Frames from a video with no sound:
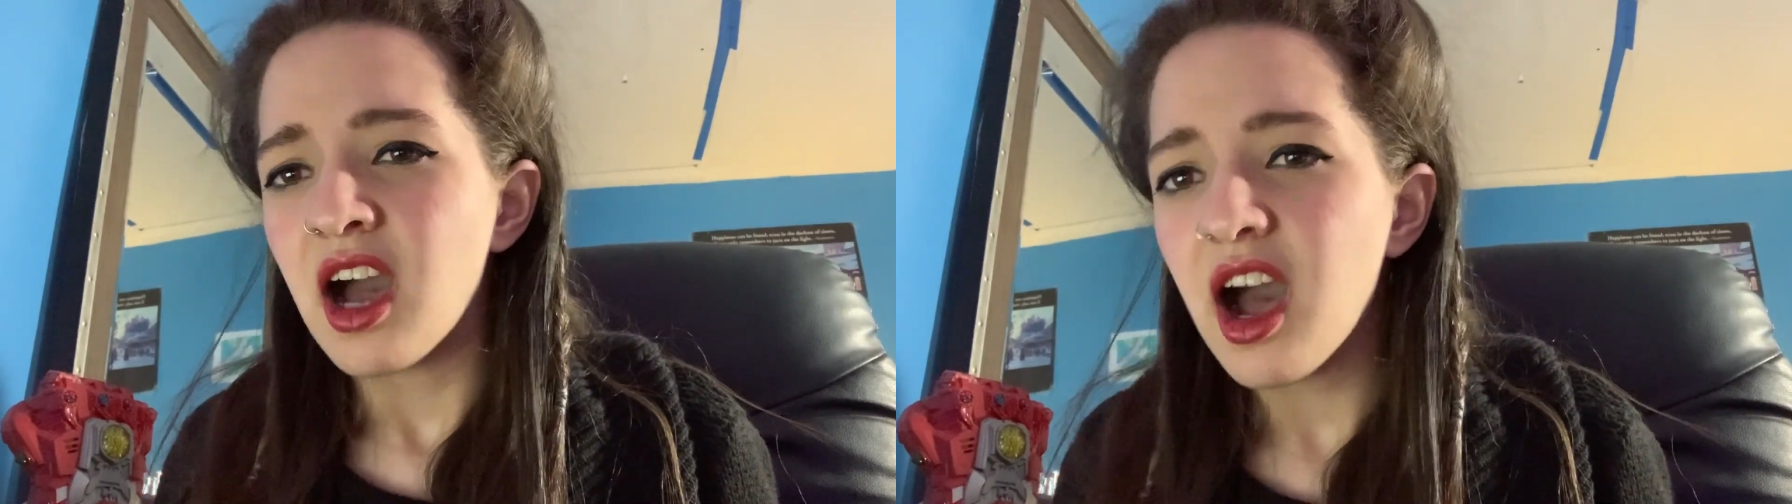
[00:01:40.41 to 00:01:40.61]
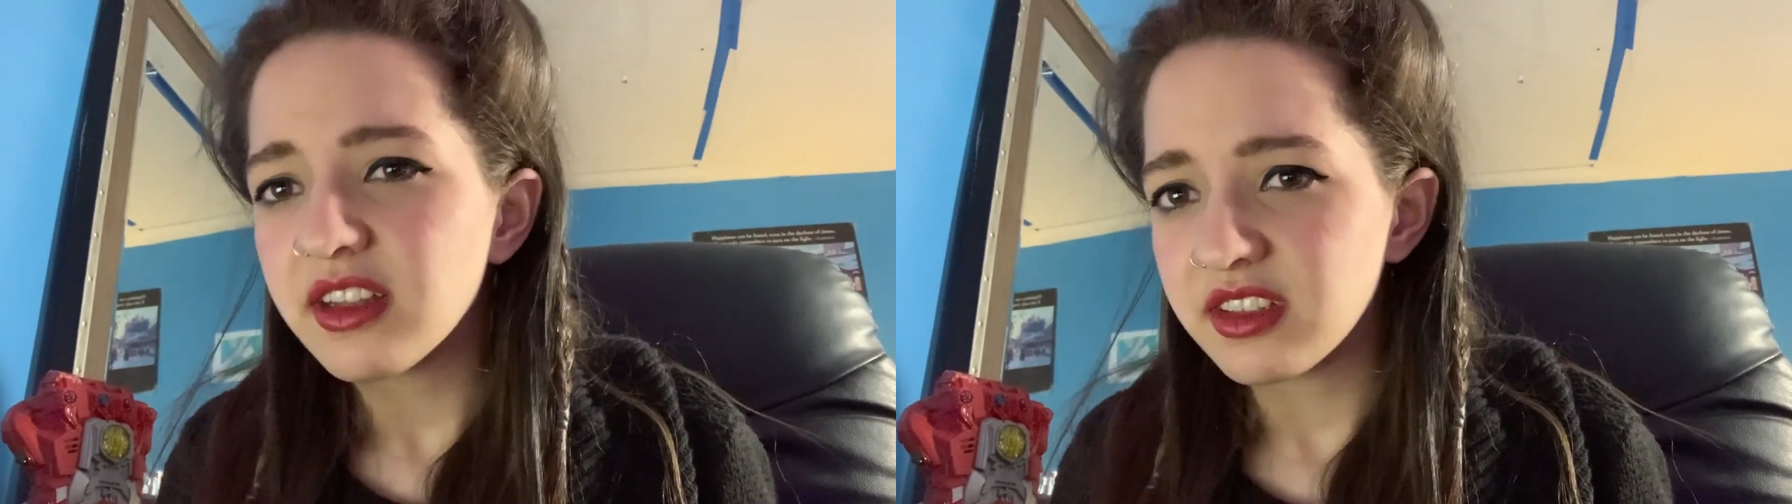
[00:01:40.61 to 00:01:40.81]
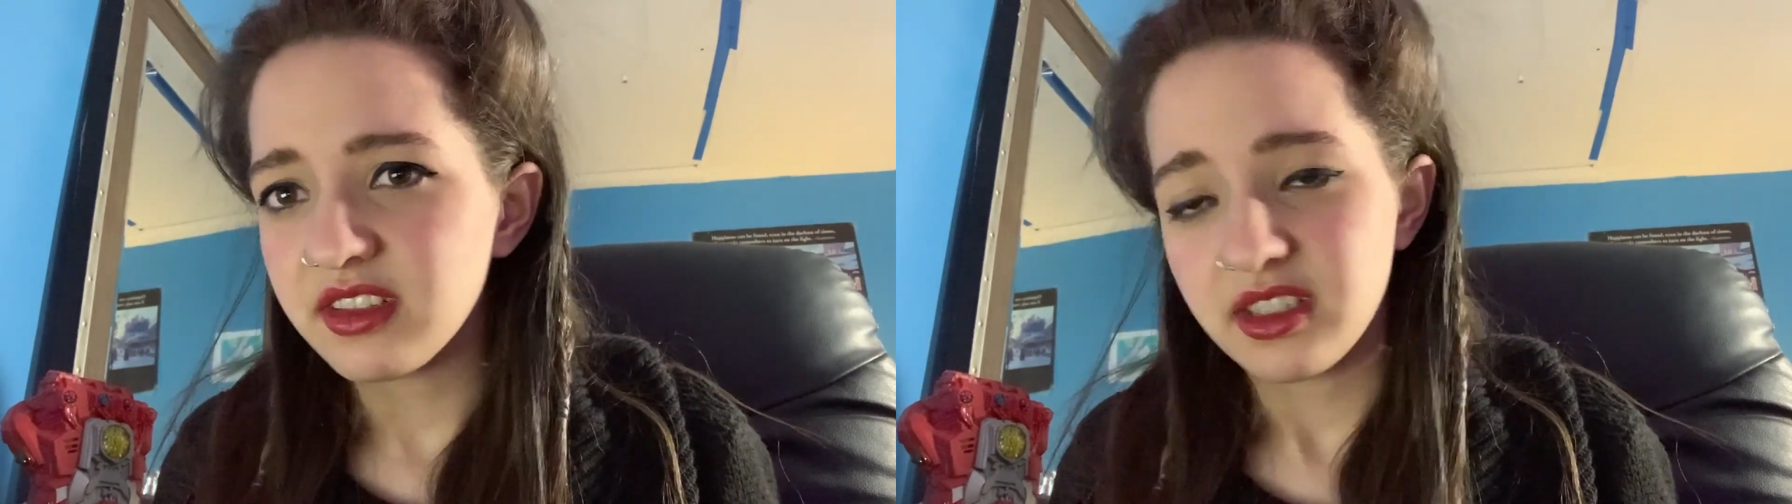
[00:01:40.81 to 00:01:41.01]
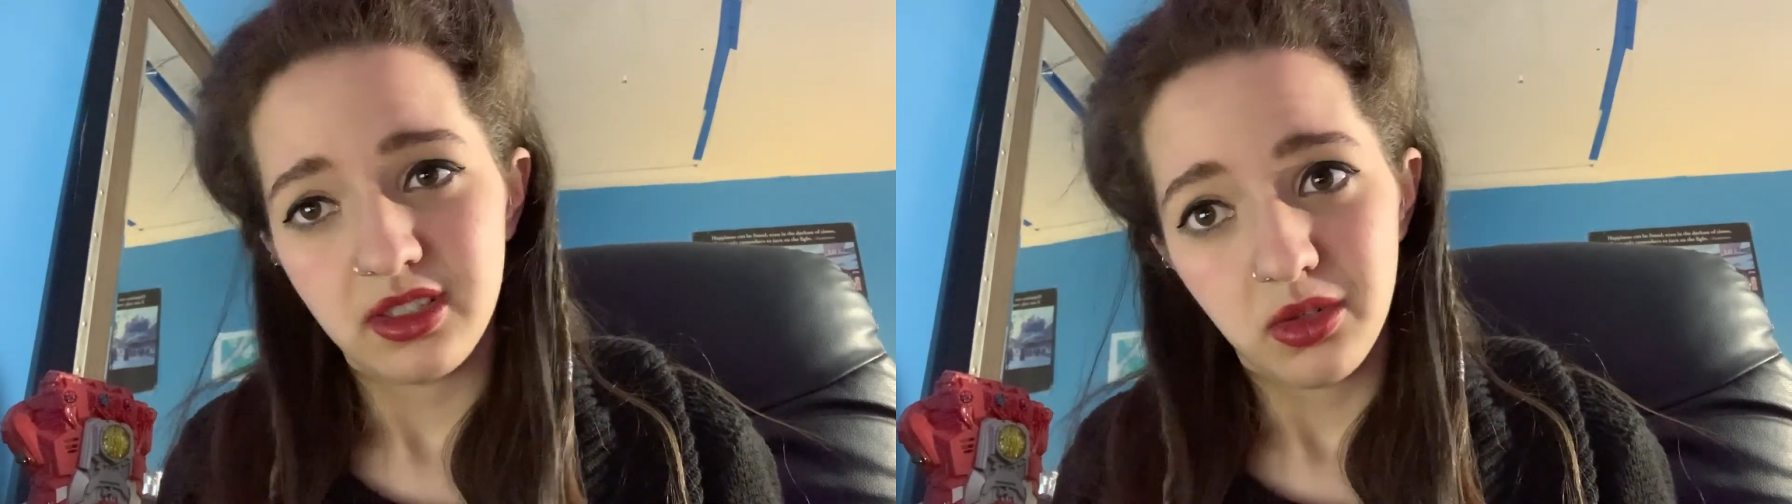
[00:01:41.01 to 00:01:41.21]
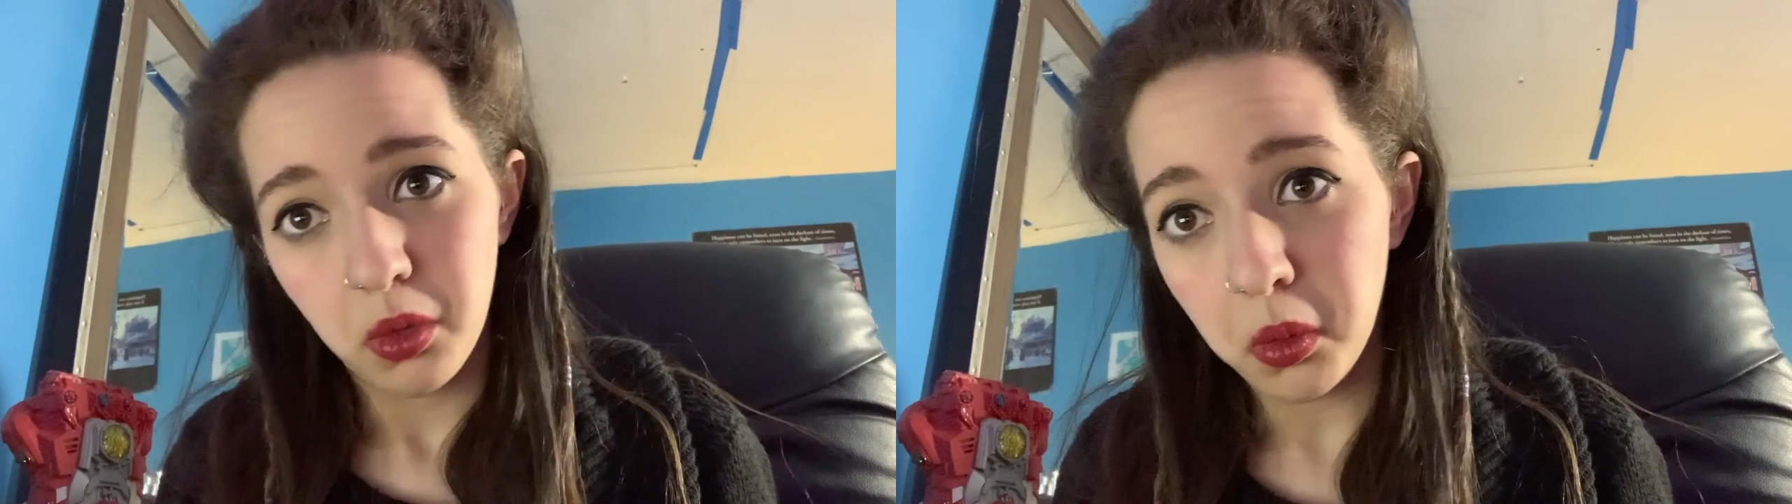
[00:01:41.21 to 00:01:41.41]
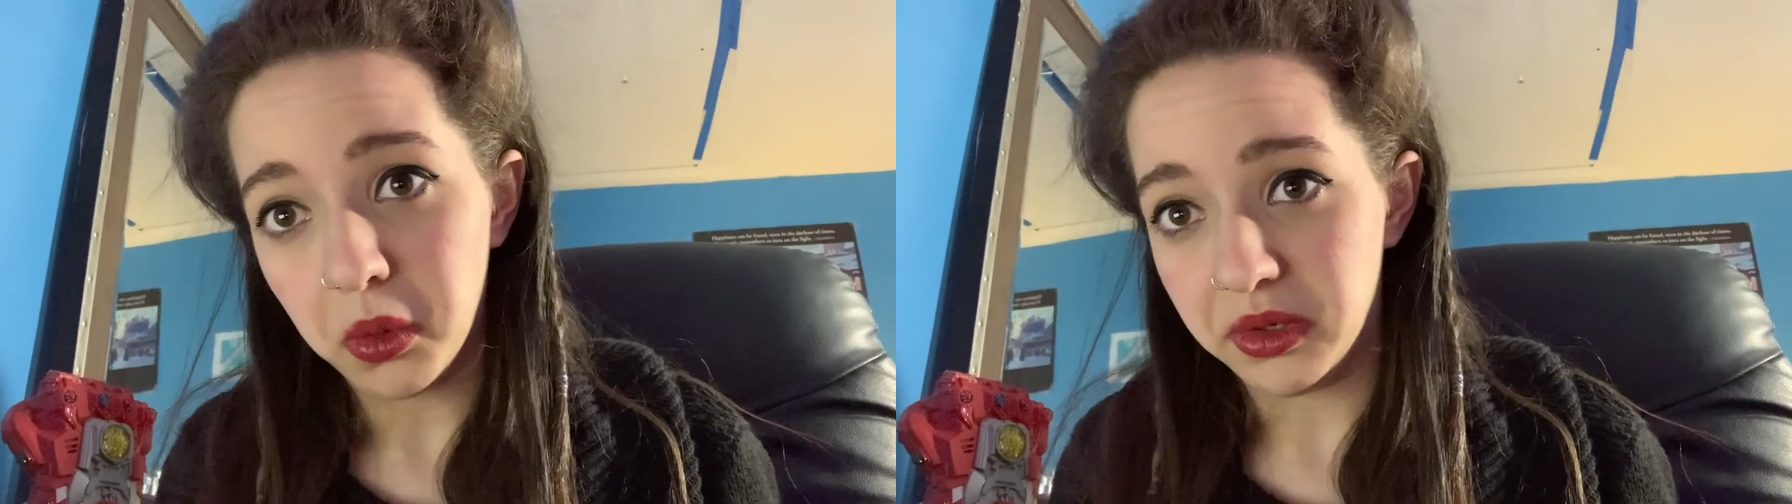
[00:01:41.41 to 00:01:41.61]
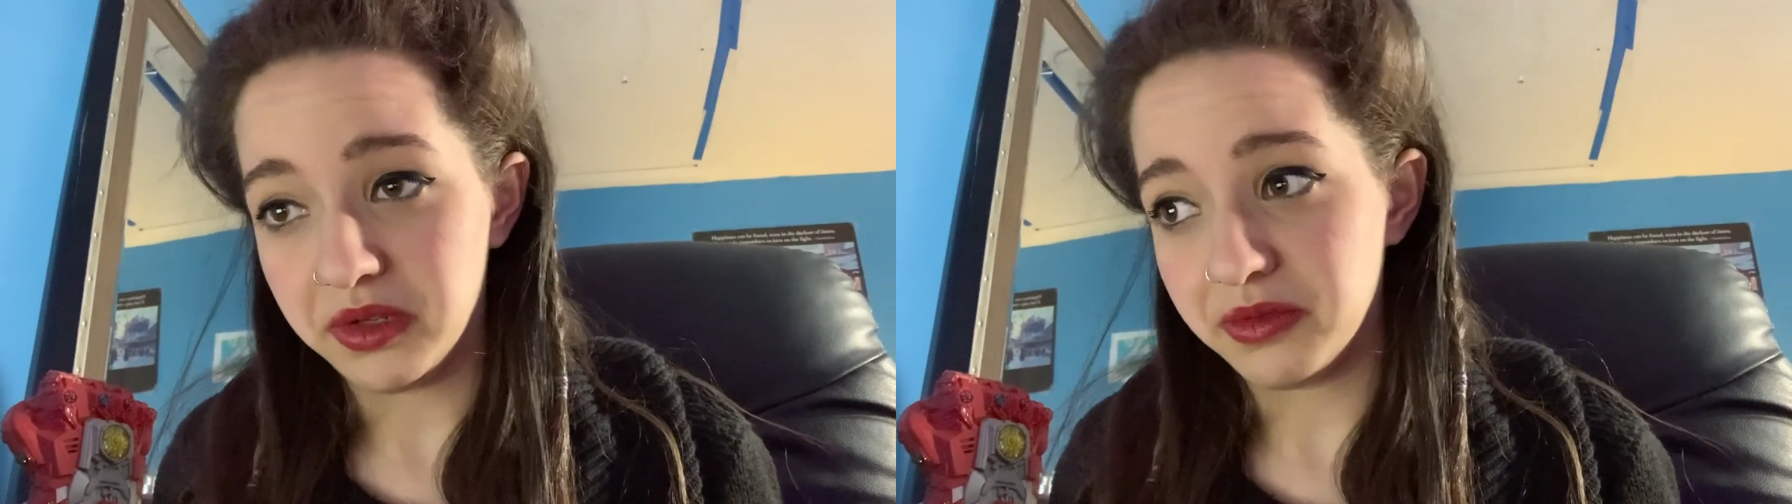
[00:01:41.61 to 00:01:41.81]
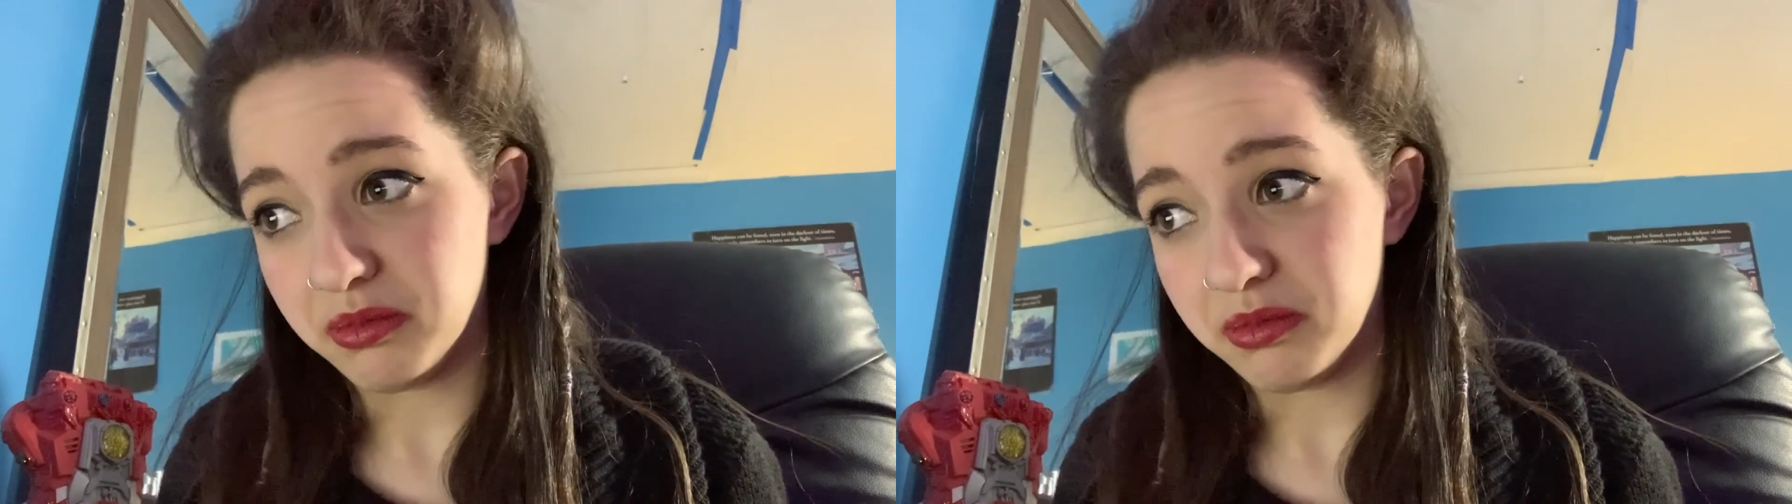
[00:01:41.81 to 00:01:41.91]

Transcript: constant horde of